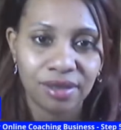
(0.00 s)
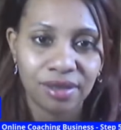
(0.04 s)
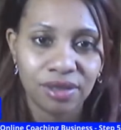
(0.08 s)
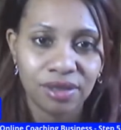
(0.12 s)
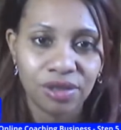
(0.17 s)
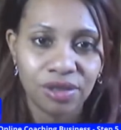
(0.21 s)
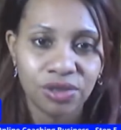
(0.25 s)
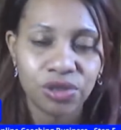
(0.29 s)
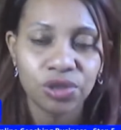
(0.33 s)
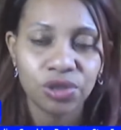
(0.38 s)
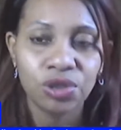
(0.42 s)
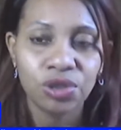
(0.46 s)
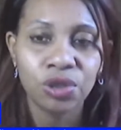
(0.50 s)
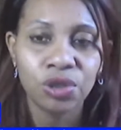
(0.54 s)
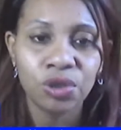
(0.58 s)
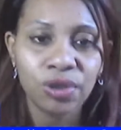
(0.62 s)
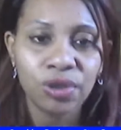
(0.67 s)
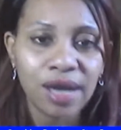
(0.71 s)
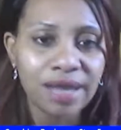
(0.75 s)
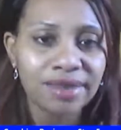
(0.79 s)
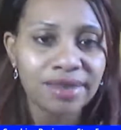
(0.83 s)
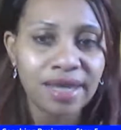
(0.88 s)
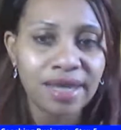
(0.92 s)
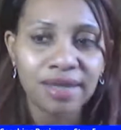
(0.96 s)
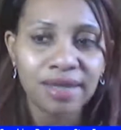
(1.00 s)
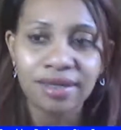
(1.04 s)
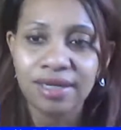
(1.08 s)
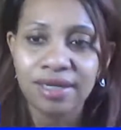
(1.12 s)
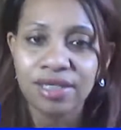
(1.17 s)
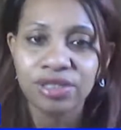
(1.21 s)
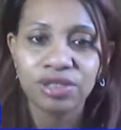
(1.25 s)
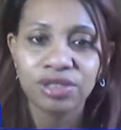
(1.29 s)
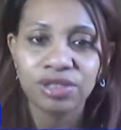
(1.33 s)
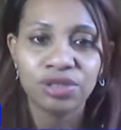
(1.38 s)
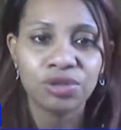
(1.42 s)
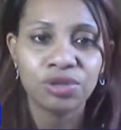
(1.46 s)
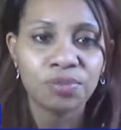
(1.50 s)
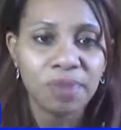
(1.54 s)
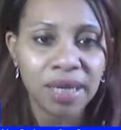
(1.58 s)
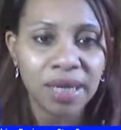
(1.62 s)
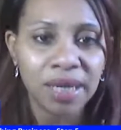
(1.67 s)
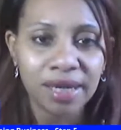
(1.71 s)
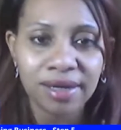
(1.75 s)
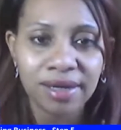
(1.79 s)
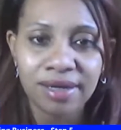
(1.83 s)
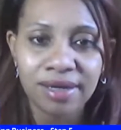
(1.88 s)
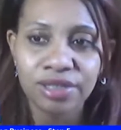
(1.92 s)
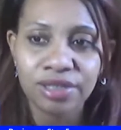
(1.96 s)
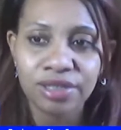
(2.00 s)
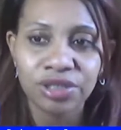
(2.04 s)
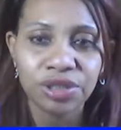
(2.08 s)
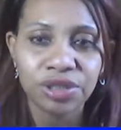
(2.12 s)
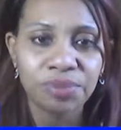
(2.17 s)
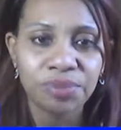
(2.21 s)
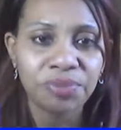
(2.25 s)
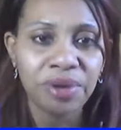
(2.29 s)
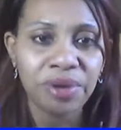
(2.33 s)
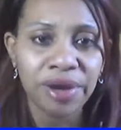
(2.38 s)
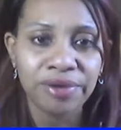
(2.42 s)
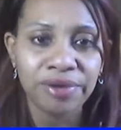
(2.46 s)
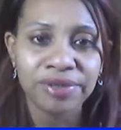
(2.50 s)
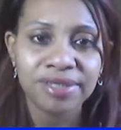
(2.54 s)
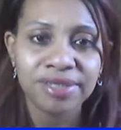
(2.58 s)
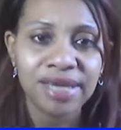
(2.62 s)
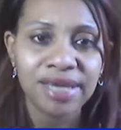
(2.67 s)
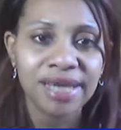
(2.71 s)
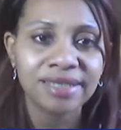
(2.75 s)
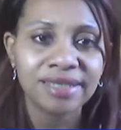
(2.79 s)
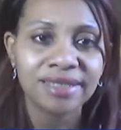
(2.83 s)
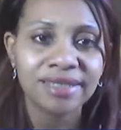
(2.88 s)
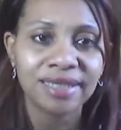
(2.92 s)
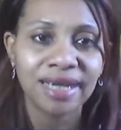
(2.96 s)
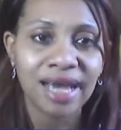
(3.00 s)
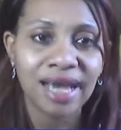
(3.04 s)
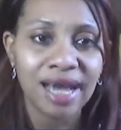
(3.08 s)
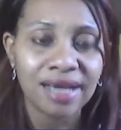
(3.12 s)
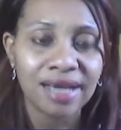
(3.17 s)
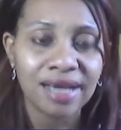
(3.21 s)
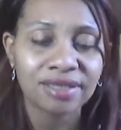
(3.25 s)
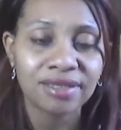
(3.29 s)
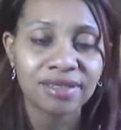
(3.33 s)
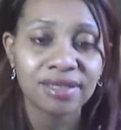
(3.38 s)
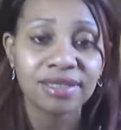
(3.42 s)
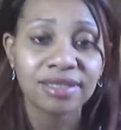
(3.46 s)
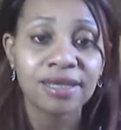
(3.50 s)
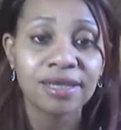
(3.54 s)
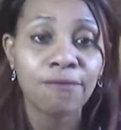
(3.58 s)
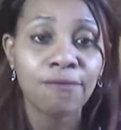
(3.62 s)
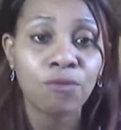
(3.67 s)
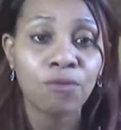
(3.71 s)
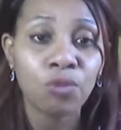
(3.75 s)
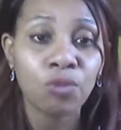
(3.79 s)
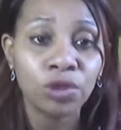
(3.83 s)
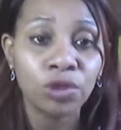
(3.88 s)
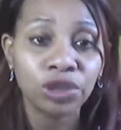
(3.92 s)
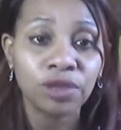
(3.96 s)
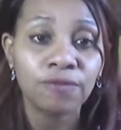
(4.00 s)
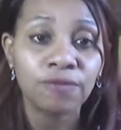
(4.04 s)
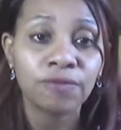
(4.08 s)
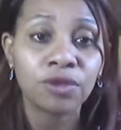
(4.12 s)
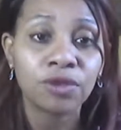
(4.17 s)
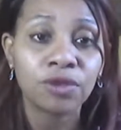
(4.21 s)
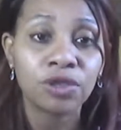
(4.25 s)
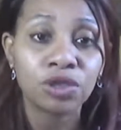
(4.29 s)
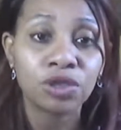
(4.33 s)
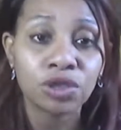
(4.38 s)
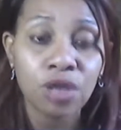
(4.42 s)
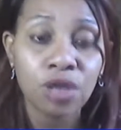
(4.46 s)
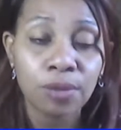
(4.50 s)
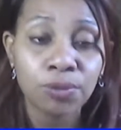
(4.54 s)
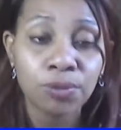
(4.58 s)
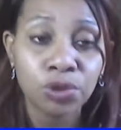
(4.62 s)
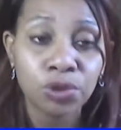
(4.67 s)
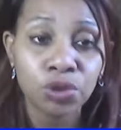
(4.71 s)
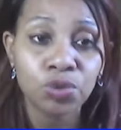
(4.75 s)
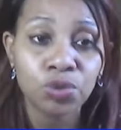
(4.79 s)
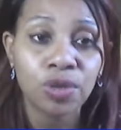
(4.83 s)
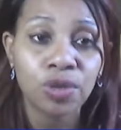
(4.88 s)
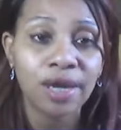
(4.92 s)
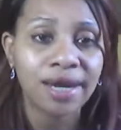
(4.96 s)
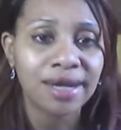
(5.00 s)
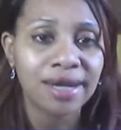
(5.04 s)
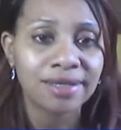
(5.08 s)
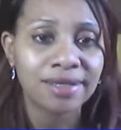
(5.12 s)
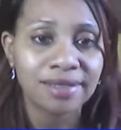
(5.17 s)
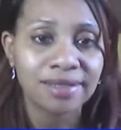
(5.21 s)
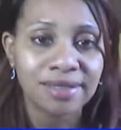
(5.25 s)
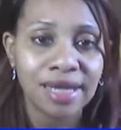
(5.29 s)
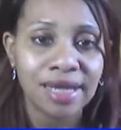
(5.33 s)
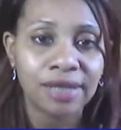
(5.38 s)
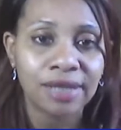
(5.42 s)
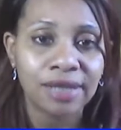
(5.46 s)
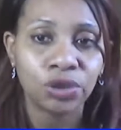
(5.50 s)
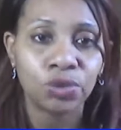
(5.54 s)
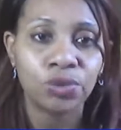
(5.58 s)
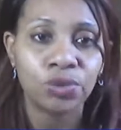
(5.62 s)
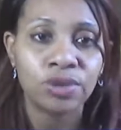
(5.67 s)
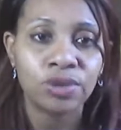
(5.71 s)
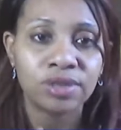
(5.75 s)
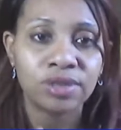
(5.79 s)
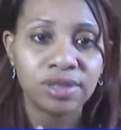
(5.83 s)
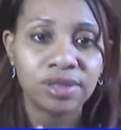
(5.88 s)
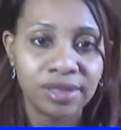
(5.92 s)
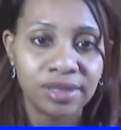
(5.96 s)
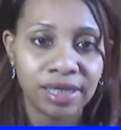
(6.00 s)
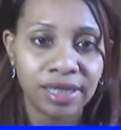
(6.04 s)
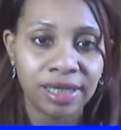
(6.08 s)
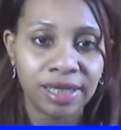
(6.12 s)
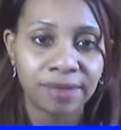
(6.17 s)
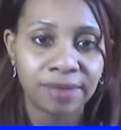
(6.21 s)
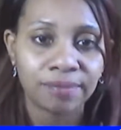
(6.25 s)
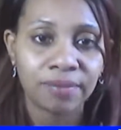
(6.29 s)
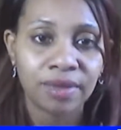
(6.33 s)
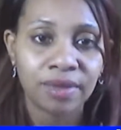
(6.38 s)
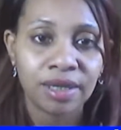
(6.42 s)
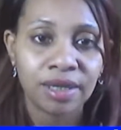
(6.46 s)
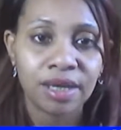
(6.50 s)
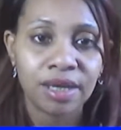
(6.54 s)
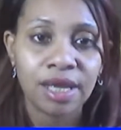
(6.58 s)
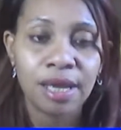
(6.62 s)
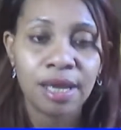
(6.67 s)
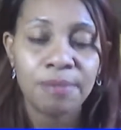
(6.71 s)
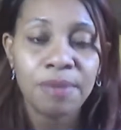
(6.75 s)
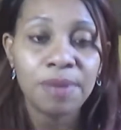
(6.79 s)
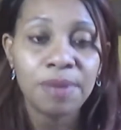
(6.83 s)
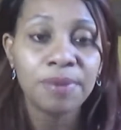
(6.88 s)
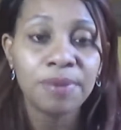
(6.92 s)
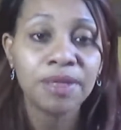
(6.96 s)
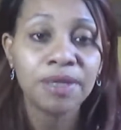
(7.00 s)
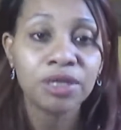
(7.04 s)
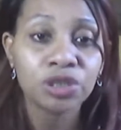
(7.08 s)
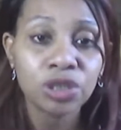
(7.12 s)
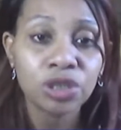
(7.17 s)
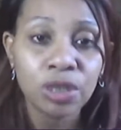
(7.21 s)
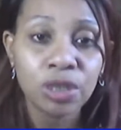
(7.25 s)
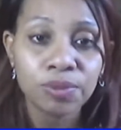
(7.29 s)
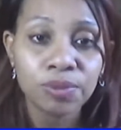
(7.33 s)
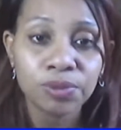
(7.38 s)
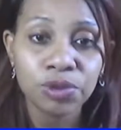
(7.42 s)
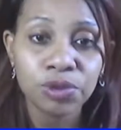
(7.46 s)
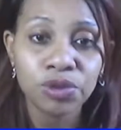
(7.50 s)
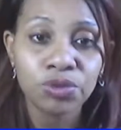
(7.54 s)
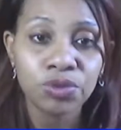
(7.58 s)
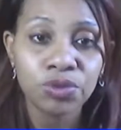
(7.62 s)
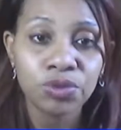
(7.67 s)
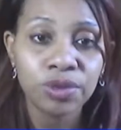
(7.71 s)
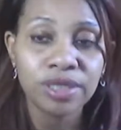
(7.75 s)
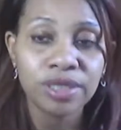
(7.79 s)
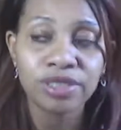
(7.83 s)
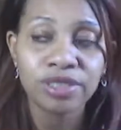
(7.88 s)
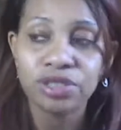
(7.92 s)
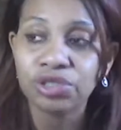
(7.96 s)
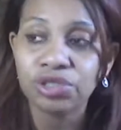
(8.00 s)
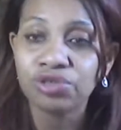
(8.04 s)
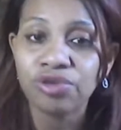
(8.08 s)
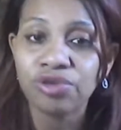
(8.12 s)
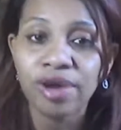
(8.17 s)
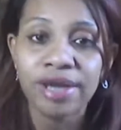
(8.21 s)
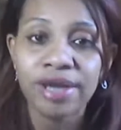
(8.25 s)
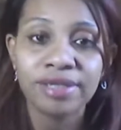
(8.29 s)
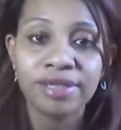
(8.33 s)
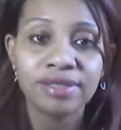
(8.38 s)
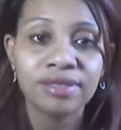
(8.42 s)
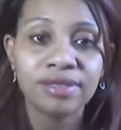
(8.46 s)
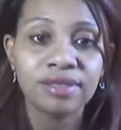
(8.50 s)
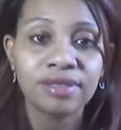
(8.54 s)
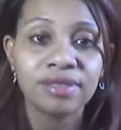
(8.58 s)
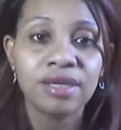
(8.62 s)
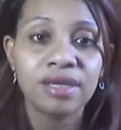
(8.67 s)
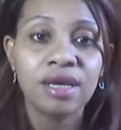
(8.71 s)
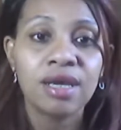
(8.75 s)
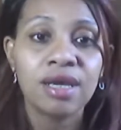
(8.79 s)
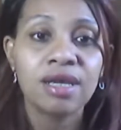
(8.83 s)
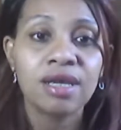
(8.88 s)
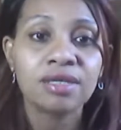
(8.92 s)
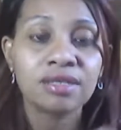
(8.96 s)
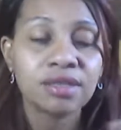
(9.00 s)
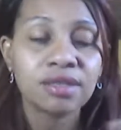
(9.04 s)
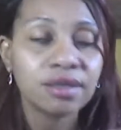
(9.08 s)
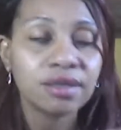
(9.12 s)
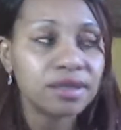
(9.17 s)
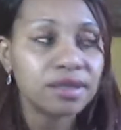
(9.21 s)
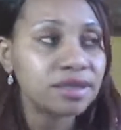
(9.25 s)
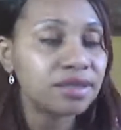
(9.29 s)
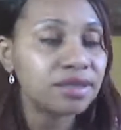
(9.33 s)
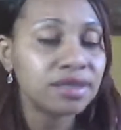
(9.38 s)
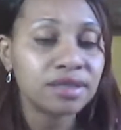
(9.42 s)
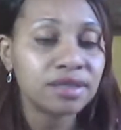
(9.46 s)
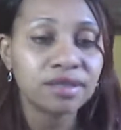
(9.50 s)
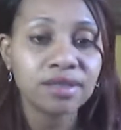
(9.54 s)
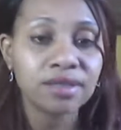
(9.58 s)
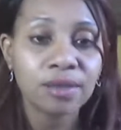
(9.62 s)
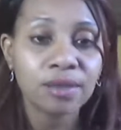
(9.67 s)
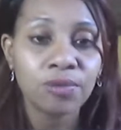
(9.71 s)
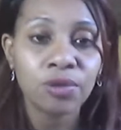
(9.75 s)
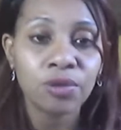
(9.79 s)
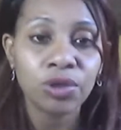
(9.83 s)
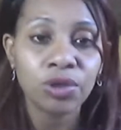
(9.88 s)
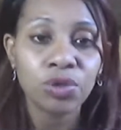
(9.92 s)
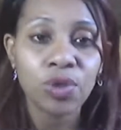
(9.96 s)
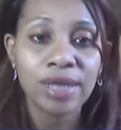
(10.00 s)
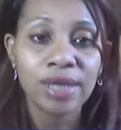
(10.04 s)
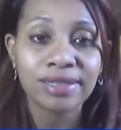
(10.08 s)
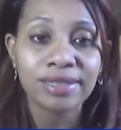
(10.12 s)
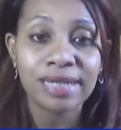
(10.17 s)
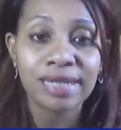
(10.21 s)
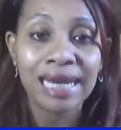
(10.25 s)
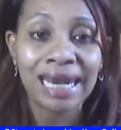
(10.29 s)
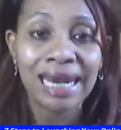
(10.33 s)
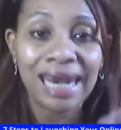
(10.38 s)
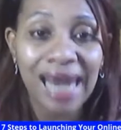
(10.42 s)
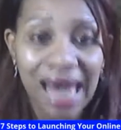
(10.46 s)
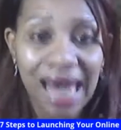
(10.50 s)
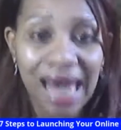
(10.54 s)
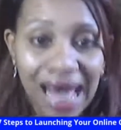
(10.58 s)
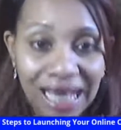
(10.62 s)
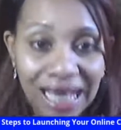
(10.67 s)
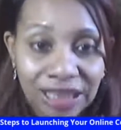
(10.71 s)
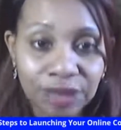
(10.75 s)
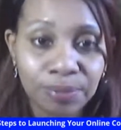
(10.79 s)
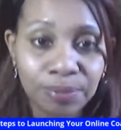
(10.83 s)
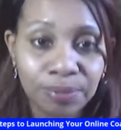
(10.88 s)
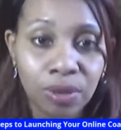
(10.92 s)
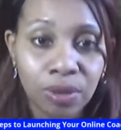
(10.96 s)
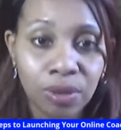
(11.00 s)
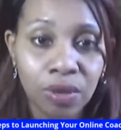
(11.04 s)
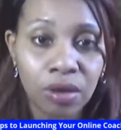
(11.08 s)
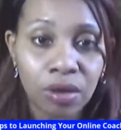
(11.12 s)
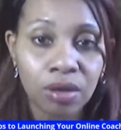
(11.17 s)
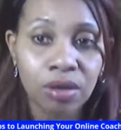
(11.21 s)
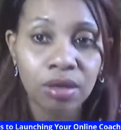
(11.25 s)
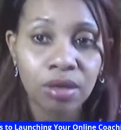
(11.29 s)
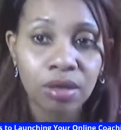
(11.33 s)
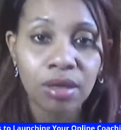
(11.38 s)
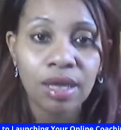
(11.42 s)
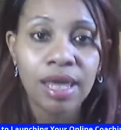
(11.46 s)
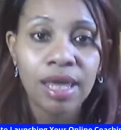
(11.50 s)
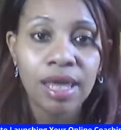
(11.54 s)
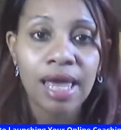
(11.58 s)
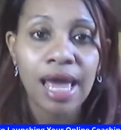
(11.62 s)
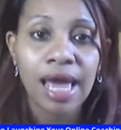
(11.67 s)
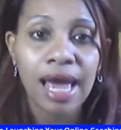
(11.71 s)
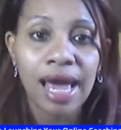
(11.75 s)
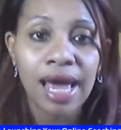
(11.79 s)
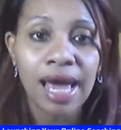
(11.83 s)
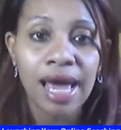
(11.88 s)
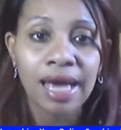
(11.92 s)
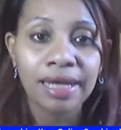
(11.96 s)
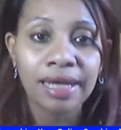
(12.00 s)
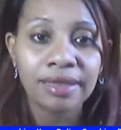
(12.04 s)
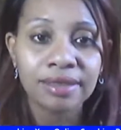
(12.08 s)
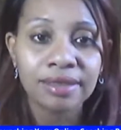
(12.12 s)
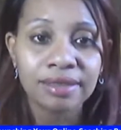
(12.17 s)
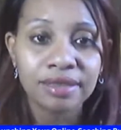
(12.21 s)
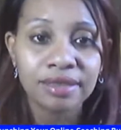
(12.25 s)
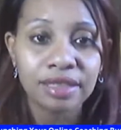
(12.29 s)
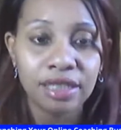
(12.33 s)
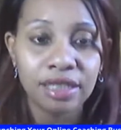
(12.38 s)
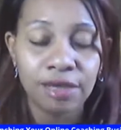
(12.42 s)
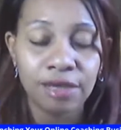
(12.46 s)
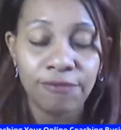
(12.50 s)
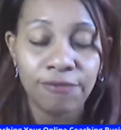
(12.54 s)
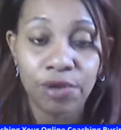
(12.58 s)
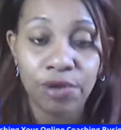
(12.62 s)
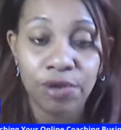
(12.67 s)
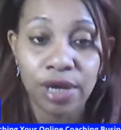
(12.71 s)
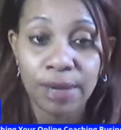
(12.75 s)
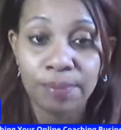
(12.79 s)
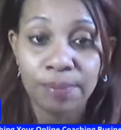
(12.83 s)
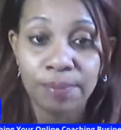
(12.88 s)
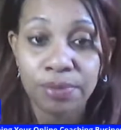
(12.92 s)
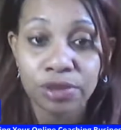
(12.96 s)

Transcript: So you look at that list, you make a list, you prioritize and ask yourself, which of the top two can I start doing today? Maybe the top two is to try to solicit someone who has a large blog and see if you can